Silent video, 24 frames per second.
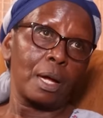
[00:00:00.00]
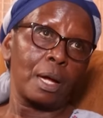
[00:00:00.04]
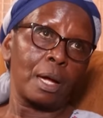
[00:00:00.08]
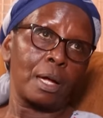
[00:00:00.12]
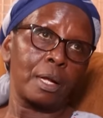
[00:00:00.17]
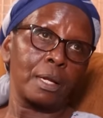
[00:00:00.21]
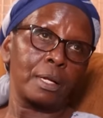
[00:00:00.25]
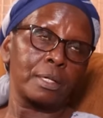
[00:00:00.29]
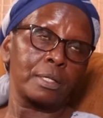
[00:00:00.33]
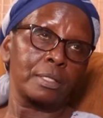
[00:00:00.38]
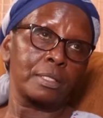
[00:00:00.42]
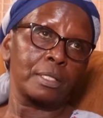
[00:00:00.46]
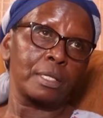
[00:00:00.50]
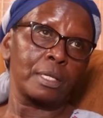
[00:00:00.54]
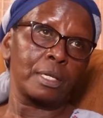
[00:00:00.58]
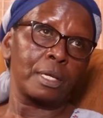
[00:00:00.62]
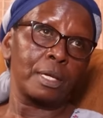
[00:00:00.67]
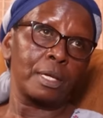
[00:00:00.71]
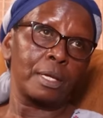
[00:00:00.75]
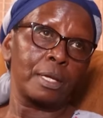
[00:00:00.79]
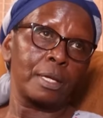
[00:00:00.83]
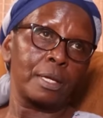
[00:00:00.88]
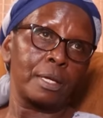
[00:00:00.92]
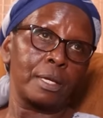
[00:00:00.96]
And
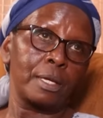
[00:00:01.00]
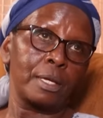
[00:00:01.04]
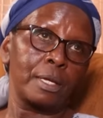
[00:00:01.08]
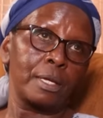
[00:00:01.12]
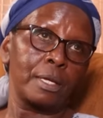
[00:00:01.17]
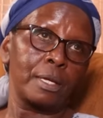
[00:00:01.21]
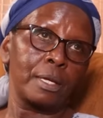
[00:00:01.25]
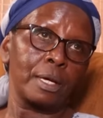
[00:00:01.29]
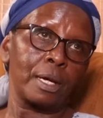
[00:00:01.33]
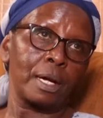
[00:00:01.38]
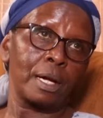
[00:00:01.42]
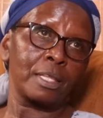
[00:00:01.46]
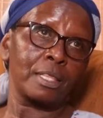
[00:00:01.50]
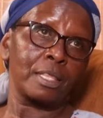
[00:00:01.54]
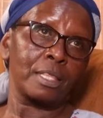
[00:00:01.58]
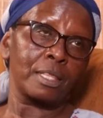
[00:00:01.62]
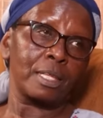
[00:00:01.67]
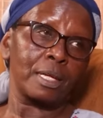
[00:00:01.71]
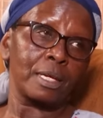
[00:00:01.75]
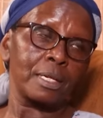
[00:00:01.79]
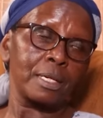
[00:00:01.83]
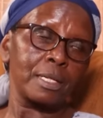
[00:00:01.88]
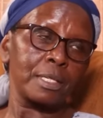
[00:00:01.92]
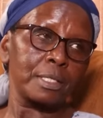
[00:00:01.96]
other
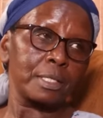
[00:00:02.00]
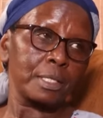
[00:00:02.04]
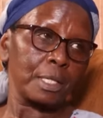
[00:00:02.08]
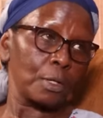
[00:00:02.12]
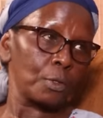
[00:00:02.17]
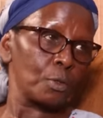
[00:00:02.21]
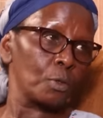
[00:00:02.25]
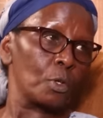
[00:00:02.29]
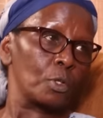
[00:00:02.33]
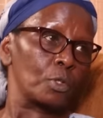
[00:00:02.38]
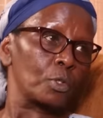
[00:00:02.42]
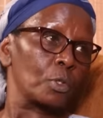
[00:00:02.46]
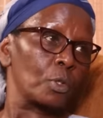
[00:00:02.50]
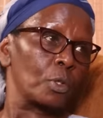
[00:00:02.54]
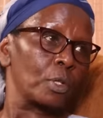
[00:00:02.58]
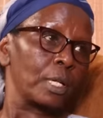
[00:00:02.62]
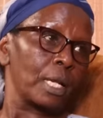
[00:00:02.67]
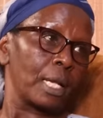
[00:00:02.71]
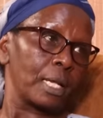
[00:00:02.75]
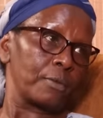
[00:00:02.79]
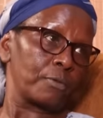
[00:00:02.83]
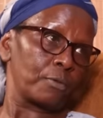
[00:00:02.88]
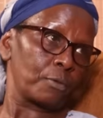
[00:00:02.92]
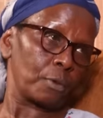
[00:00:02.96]
than literature, you also
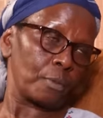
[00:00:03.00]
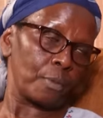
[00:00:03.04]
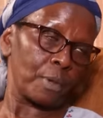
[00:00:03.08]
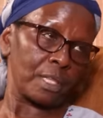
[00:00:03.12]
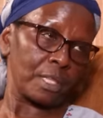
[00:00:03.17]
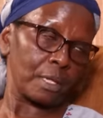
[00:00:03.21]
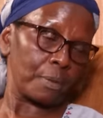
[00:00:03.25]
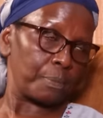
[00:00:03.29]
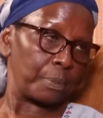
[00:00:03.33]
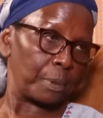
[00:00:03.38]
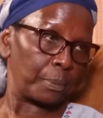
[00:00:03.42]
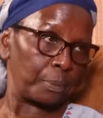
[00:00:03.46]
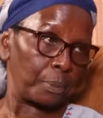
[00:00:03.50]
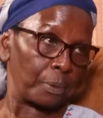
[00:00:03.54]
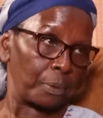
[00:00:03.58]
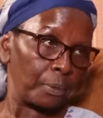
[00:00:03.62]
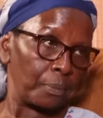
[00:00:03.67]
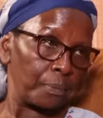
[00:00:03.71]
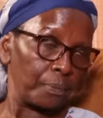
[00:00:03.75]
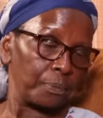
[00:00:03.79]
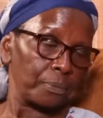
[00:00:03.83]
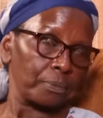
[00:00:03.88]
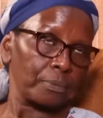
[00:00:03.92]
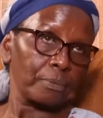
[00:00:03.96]
learn from other people.
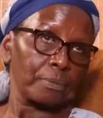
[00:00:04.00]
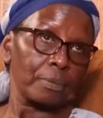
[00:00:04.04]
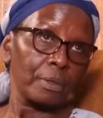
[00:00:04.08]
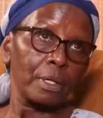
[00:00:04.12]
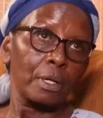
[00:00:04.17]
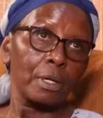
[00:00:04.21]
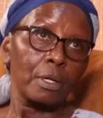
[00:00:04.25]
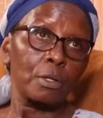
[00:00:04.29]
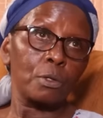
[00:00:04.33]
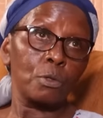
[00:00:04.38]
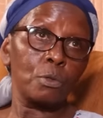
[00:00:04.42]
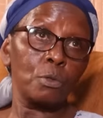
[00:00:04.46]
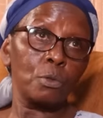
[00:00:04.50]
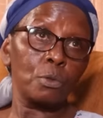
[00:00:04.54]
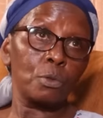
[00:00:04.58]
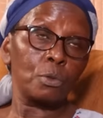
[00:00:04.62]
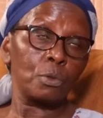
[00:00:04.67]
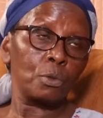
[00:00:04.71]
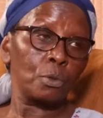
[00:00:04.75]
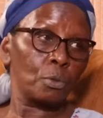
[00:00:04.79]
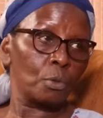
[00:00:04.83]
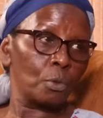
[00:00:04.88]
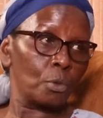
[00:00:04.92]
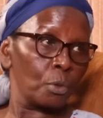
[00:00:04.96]
You
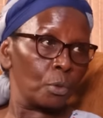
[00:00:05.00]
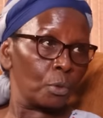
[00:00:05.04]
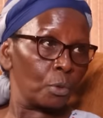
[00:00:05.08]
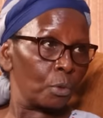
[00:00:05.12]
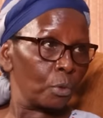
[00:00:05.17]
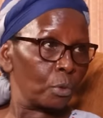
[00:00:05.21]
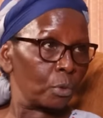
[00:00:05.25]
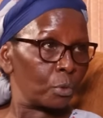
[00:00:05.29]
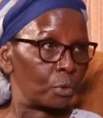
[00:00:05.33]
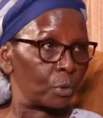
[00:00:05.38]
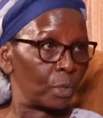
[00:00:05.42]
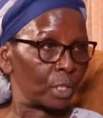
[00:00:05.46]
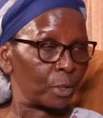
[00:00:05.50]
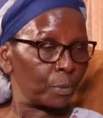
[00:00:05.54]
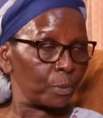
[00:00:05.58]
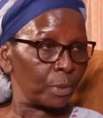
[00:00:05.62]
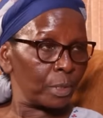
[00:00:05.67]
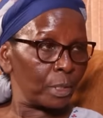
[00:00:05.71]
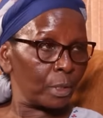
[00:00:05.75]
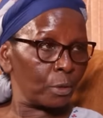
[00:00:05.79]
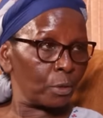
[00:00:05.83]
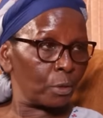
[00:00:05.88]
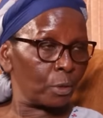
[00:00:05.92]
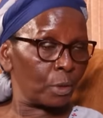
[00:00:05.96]
go to
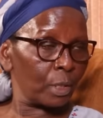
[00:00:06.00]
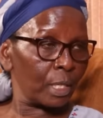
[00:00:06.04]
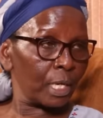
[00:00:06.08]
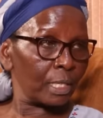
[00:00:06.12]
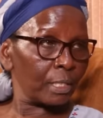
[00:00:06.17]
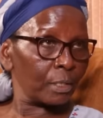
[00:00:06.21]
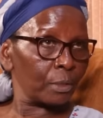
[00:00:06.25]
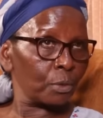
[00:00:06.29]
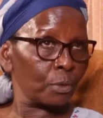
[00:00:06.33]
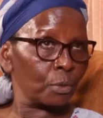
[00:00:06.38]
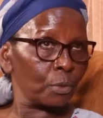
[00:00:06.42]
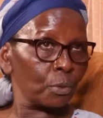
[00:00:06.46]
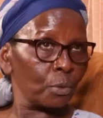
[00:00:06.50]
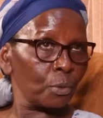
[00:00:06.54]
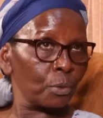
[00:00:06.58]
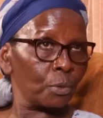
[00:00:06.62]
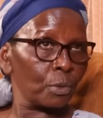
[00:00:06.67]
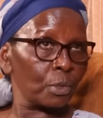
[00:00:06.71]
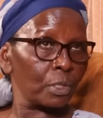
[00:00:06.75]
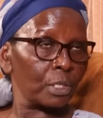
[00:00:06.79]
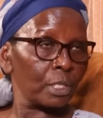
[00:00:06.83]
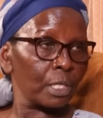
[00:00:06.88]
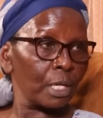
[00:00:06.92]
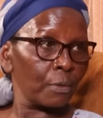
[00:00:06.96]
experience, you get
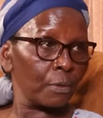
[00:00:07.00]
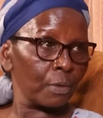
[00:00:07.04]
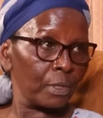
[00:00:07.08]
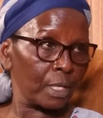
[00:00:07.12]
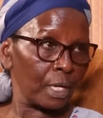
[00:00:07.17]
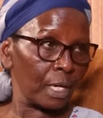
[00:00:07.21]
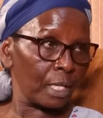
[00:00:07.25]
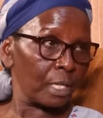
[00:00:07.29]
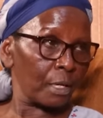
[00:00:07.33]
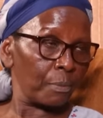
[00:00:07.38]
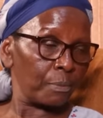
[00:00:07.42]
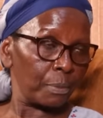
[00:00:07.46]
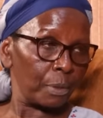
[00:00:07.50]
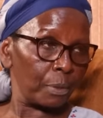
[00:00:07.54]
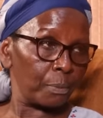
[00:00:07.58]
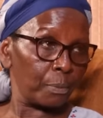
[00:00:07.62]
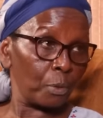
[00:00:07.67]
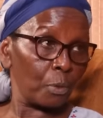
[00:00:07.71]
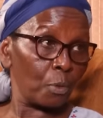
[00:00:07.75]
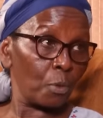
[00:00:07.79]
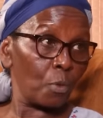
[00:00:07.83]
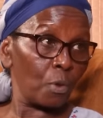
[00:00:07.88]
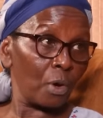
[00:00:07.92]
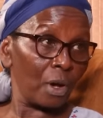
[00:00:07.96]
to share with other
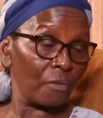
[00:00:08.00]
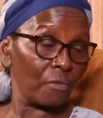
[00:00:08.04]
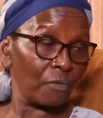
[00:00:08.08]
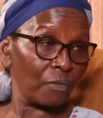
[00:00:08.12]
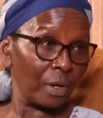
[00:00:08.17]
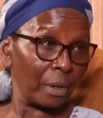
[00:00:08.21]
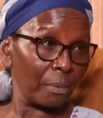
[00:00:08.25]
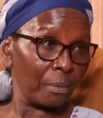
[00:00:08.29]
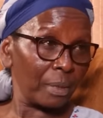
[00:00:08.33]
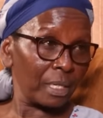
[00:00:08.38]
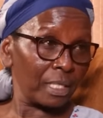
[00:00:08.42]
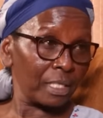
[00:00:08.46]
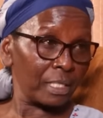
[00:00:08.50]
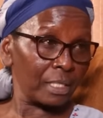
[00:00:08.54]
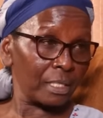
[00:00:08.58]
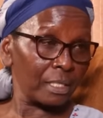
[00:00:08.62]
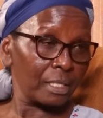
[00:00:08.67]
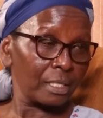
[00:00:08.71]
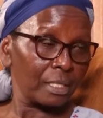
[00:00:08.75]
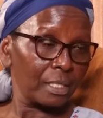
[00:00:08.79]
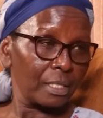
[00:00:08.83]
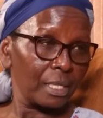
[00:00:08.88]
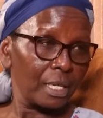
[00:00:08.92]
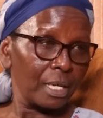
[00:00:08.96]
people who are farmers.
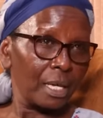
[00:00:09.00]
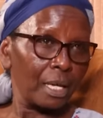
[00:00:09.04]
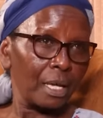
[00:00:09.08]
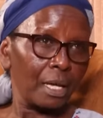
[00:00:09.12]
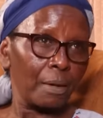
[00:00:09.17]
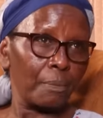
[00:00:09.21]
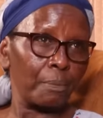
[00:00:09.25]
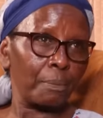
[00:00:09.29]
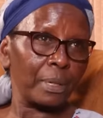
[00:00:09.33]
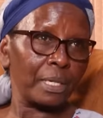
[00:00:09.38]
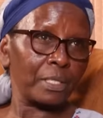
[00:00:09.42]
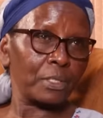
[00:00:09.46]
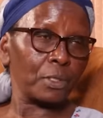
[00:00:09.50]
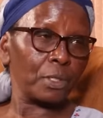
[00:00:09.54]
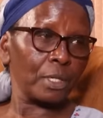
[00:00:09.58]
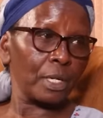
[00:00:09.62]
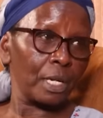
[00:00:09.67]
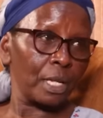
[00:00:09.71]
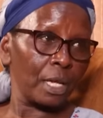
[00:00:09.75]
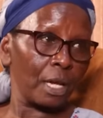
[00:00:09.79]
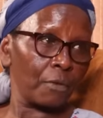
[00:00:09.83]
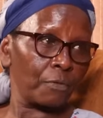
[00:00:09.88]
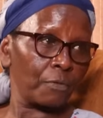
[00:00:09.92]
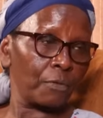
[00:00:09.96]

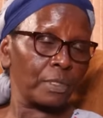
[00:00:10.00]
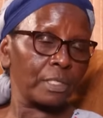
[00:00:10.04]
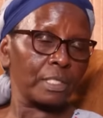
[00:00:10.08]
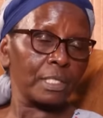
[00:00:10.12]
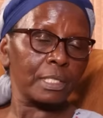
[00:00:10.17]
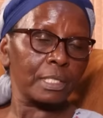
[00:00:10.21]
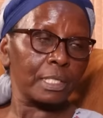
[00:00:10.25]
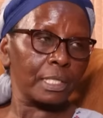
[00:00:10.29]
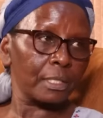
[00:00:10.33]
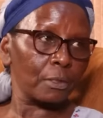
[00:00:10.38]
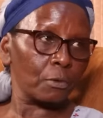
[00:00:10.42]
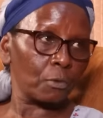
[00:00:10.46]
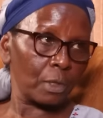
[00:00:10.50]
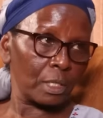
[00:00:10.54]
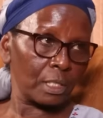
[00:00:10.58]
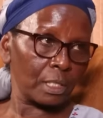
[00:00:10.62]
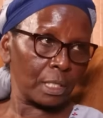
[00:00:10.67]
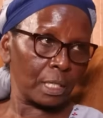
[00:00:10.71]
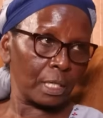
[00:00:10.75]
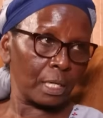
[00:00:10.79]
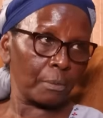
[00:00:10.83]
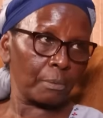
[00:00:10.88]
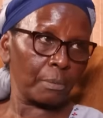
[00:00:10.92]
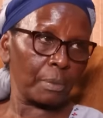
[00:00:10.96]
Personally, I've visited
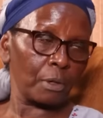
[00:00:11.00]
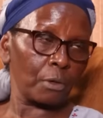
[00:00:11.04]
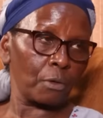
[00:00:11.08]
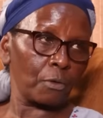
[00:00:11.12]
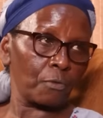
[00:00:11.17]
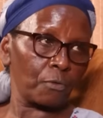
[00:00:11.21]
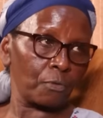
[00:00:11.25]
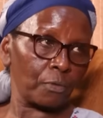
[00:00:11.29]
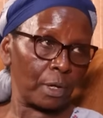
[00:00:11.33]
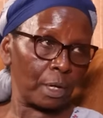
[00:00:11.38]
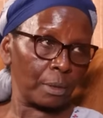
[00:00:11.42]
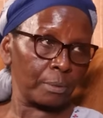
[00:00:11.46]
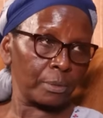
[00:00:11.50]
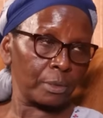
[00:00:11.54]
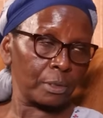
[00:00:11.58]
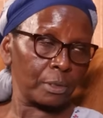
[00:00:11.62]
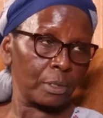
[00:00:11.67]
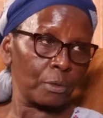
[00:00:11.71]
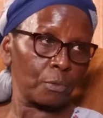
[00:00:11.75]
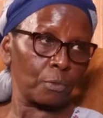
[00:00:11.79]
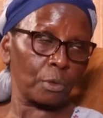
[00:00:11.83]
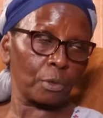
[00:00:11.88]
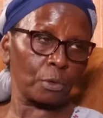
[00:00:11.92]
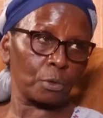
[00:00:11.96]
quite a number of
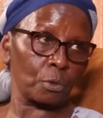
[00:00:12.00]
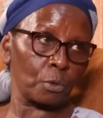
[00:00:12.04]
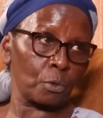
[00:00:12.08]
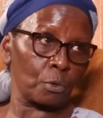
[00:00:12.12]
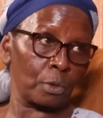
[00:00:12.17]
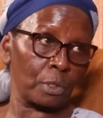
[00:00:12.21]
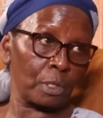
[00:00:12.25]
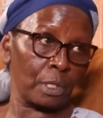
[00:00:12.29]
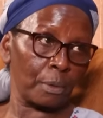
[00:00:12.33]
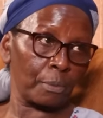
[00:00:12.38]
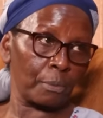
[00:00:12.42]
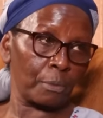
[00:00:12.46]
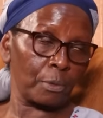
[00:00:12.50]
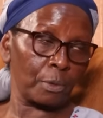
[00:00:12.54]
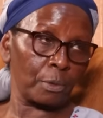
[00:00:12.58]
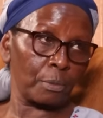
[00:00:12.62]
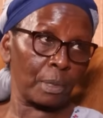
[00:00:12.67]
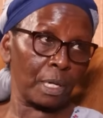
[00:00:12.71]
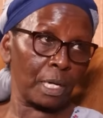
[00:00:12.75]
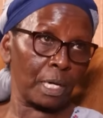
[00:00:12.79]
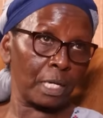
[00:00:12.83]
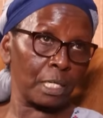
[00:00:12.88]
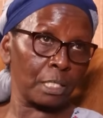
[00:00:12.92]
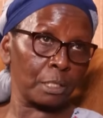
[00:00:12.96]
farms with
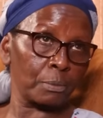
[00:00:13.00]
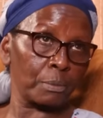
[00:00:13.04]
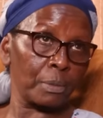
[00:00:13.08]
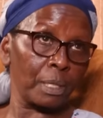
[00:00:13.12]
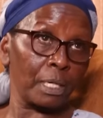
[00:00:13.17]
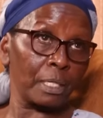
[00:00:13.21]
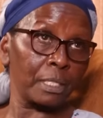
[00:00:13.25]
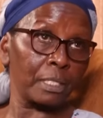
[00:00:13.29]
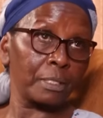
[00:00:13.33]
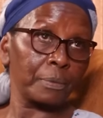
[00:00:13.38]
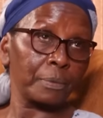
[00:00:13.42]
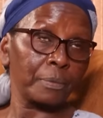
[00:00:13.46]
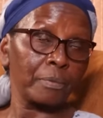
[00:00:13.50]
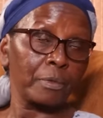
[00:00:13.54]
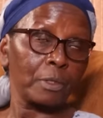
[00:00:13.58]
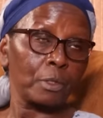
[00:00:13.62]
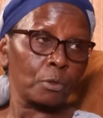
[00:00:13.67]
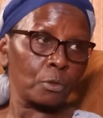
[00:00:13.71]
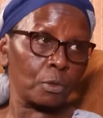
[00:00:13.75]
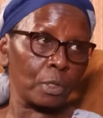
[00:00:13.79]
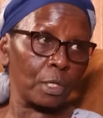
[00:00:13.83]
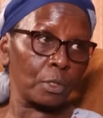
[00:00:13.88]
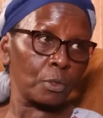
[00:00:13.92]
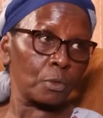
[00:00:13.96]
my husband,
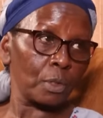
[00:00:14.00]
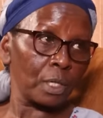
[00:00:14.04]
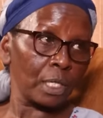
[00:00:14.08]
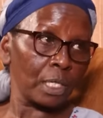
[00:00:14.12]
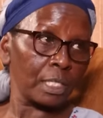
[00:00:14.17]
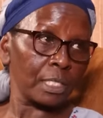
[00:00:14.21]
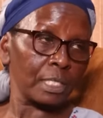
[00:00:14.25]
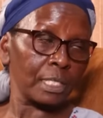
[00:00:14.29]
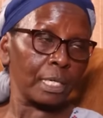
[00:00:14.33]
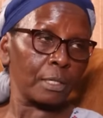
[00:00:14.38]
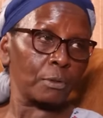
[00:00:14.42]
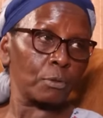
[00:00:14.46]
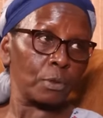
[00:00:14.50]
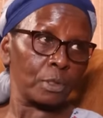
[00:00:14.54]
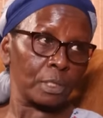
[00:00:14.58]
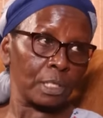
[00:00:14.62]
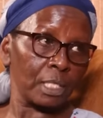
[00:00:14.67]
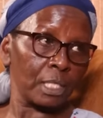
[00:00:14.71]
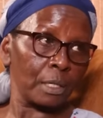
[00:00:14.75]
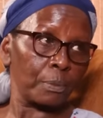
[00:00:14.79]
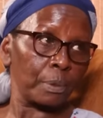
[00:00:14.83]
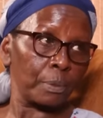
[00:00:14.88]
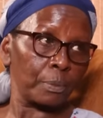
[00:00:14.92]
trying to understand what other